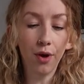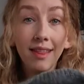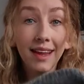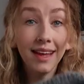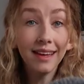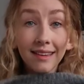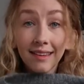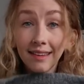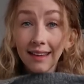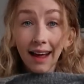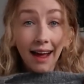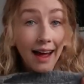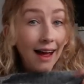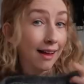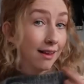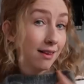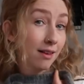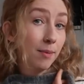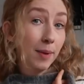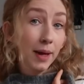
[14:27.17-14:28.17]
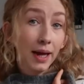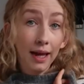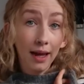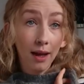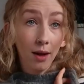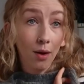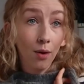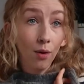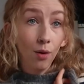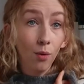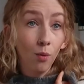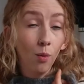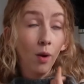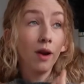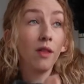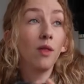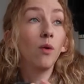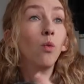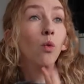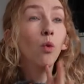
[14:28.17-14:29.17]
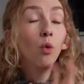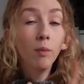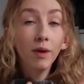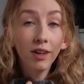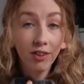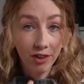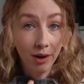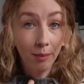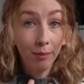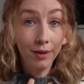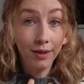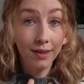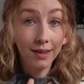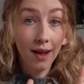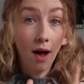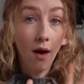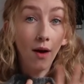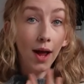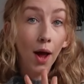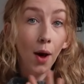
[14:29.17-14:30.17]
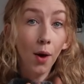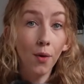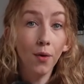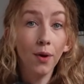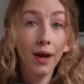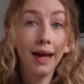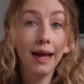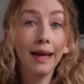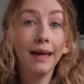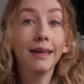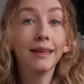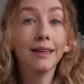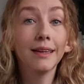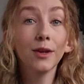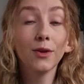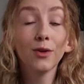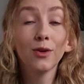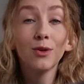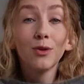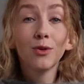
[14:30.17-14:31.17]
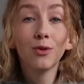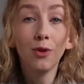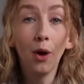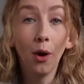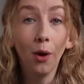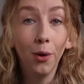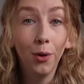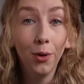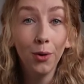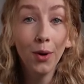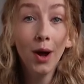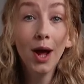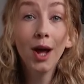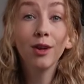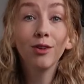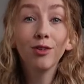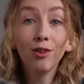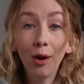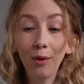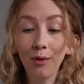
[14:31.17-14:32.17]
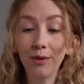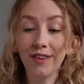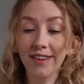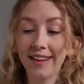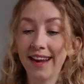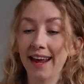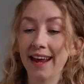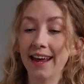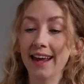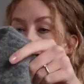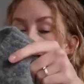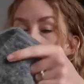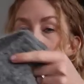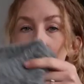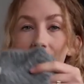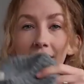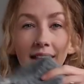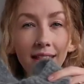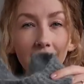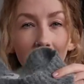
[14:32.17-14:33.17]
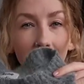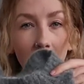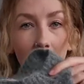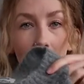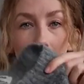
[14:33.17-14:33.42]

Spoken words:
This has to be one of the warmest jumpers I own. It is so toasty. And the great thing